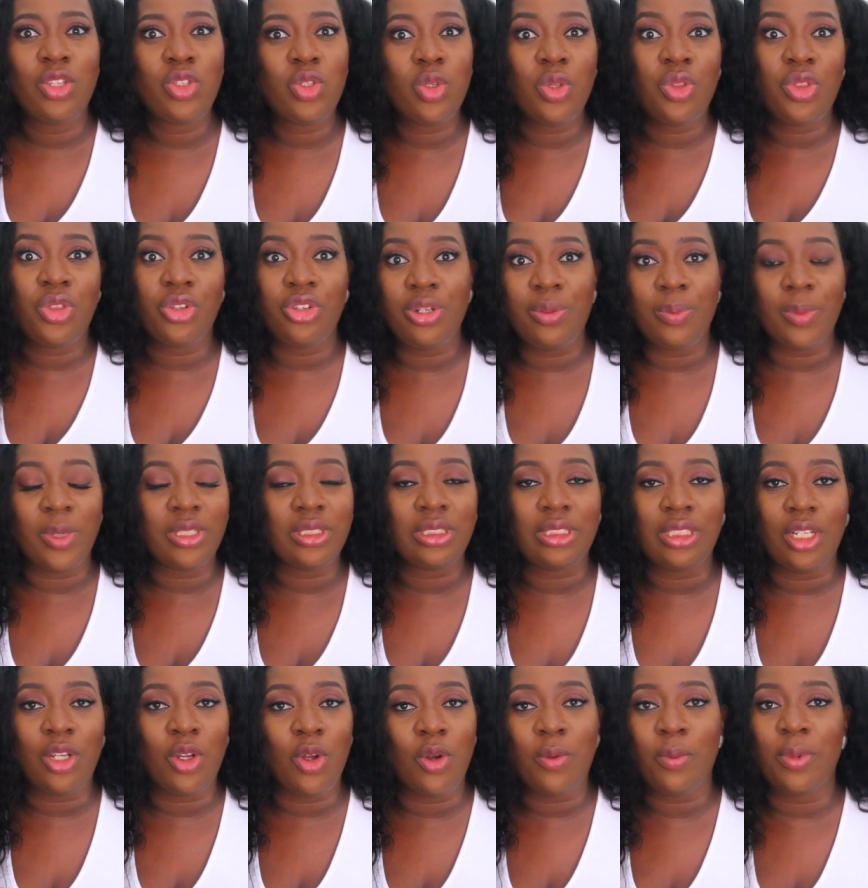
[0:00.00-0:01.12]
2-3 months
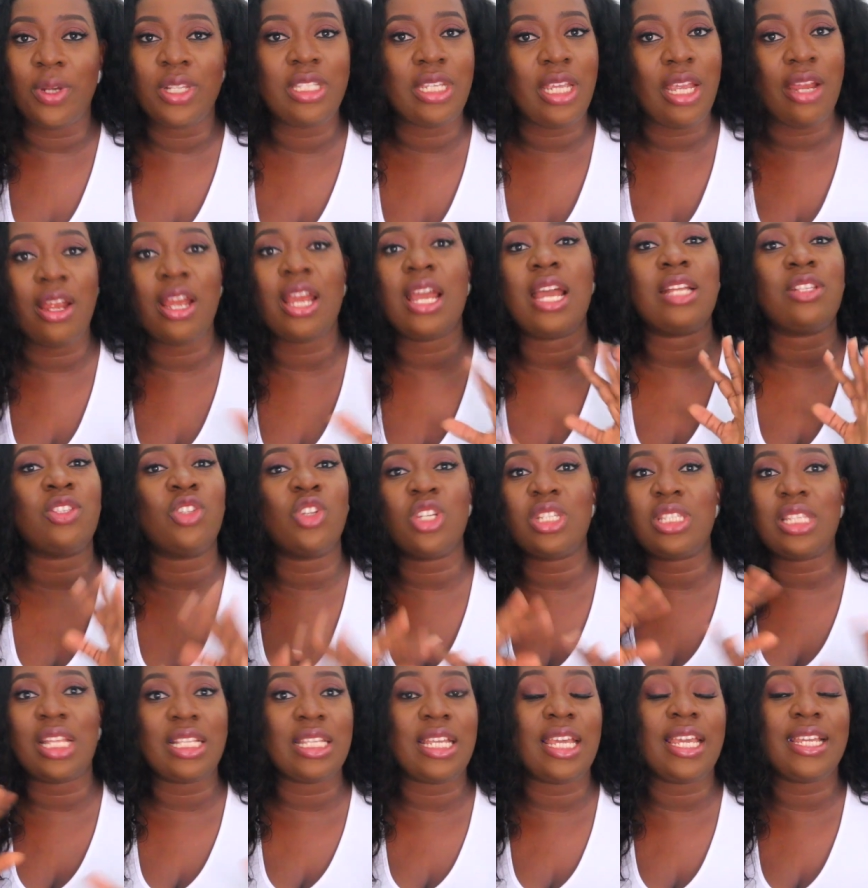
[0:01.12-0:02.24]
ago, but Tiara had not
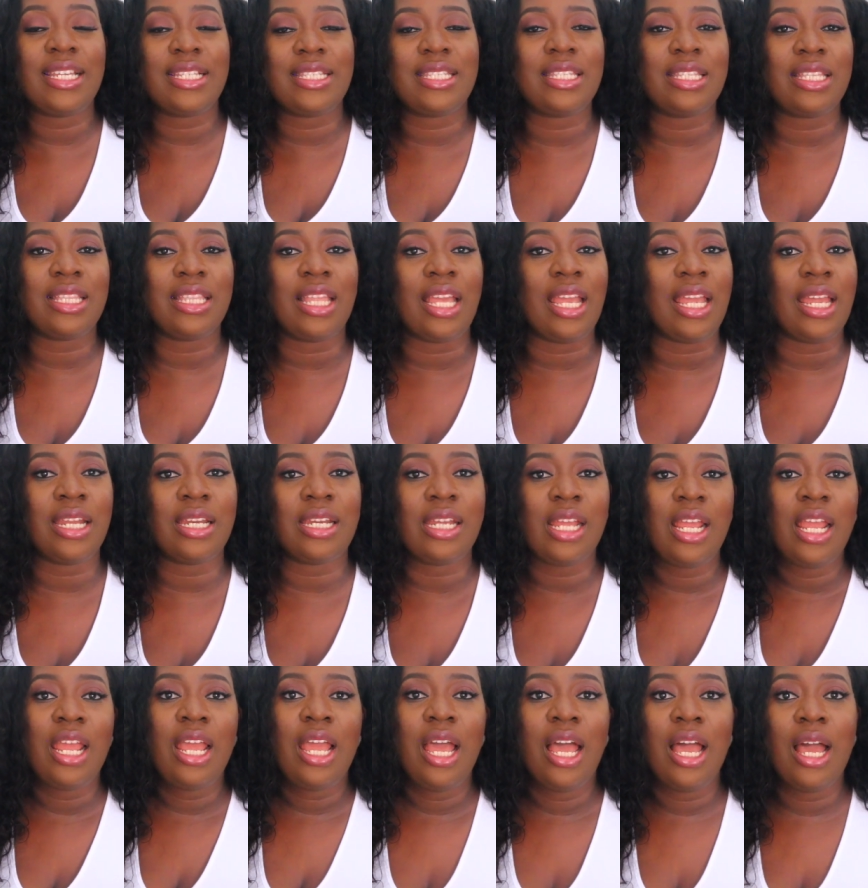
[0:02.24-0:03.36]
started eating then.
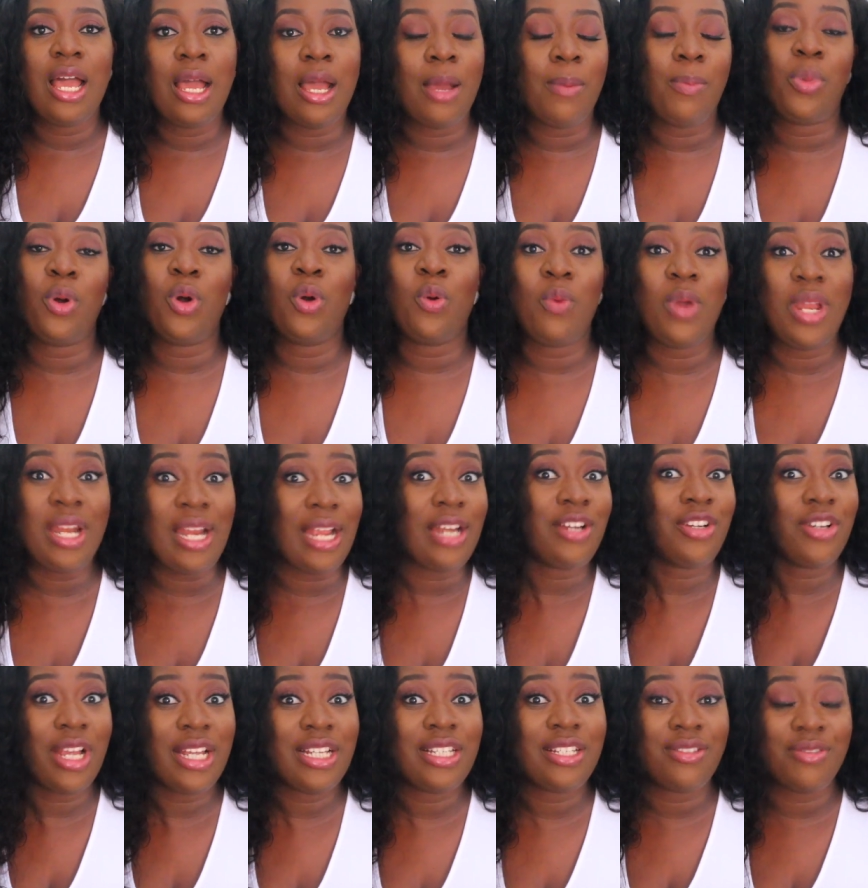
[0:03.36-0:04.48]
But when I
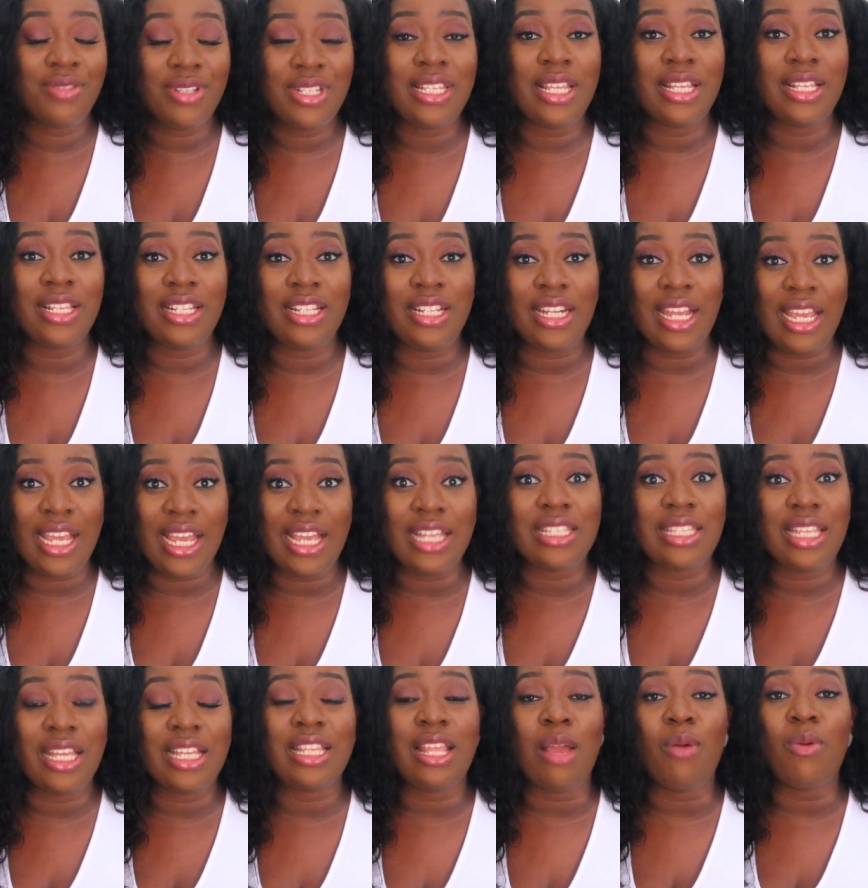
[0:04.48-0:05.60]
tried it recently, like I
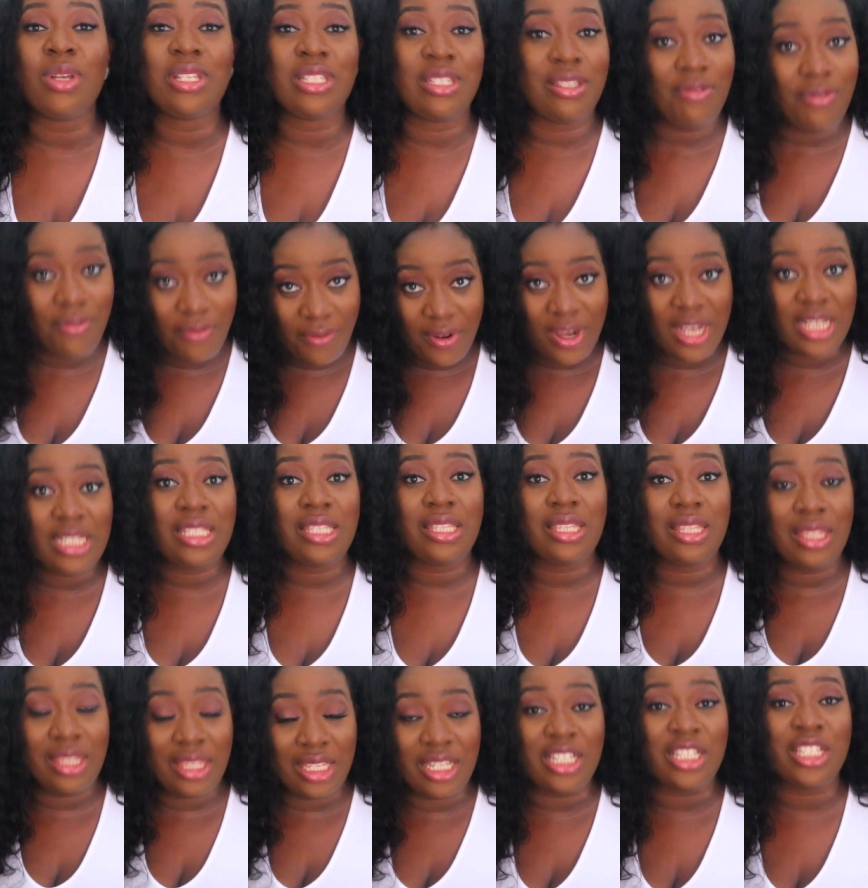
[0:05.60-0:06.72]
said, that was the first
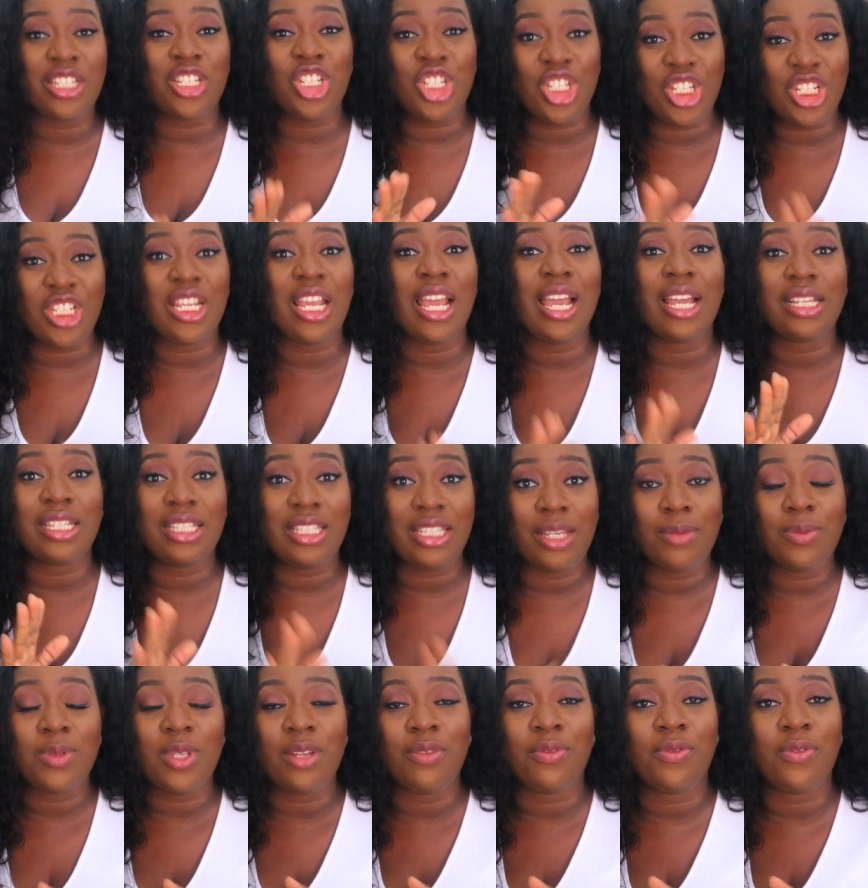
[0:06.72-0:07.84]
thing she
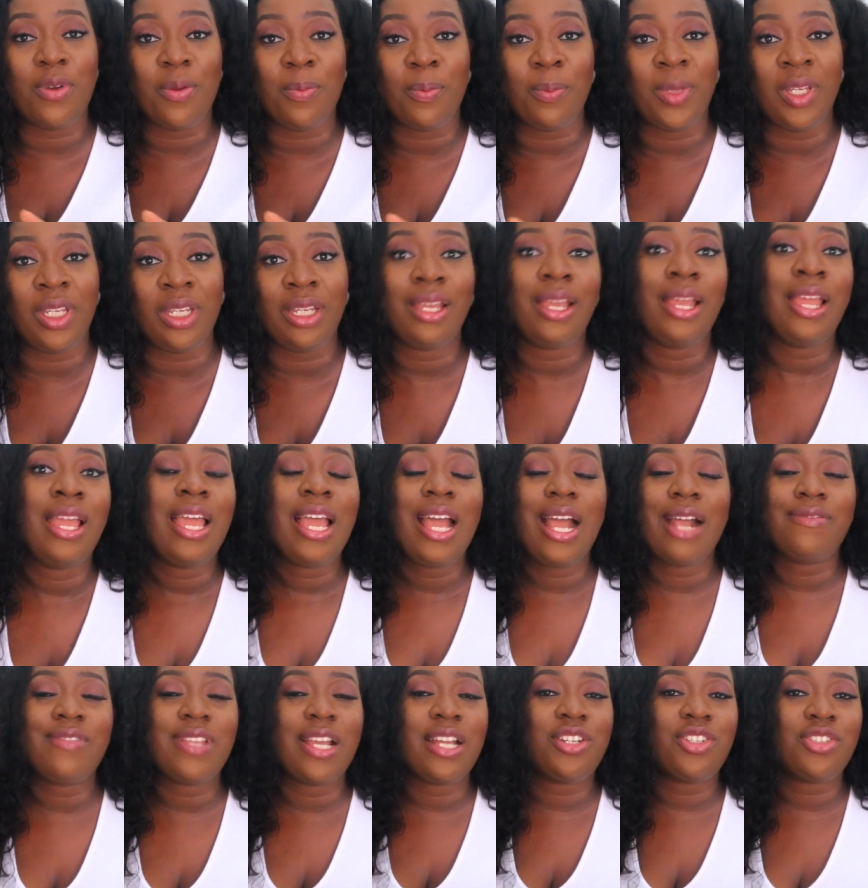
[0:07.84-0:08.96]
accepted from me
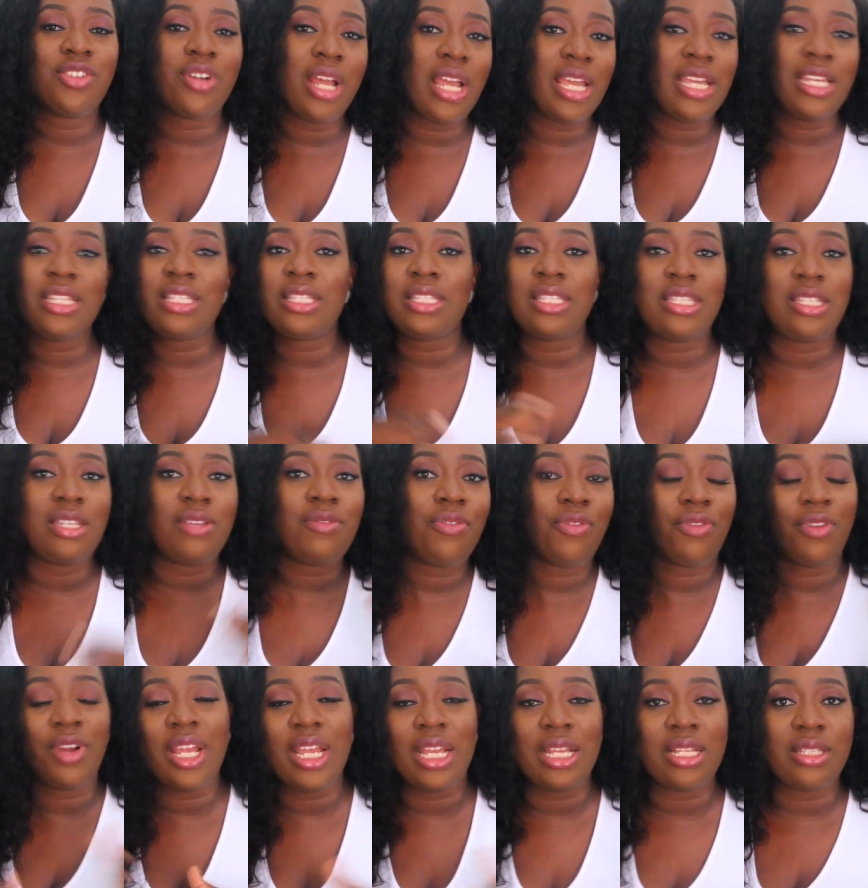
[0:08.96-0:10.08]
after trying
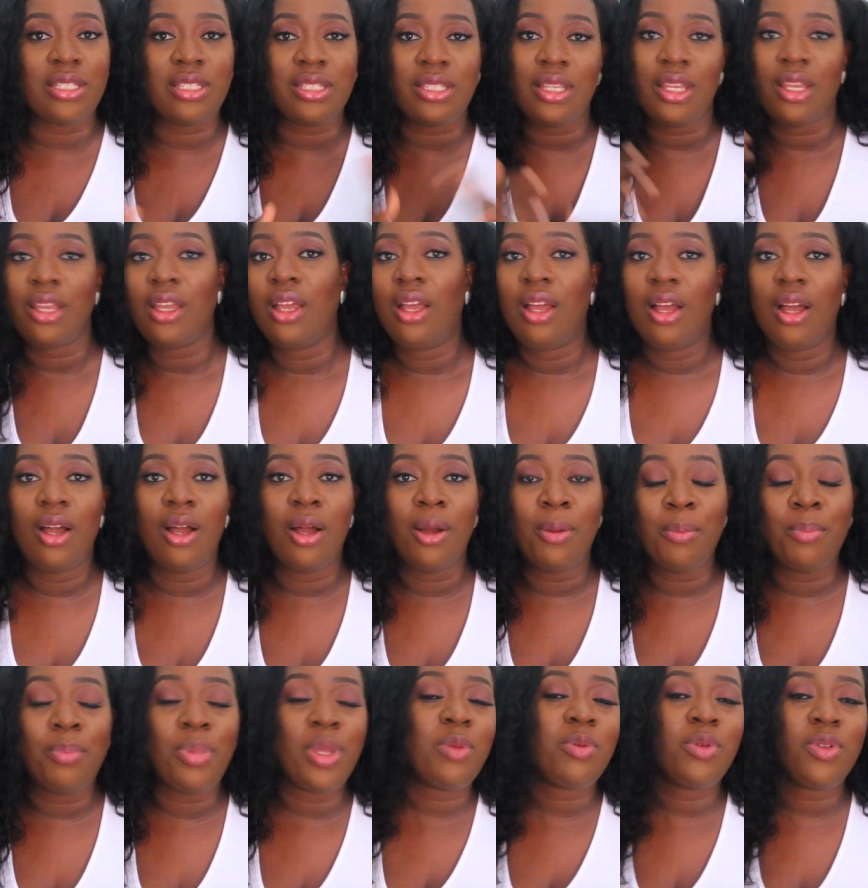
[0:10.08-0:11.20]
different
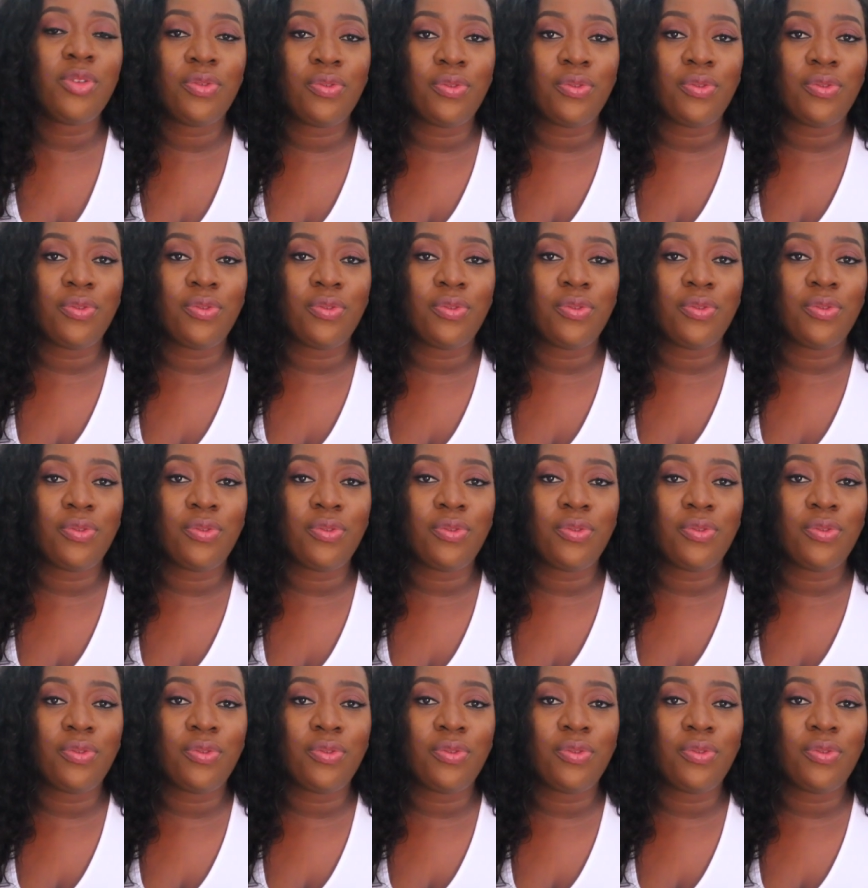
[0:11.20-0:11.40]
baby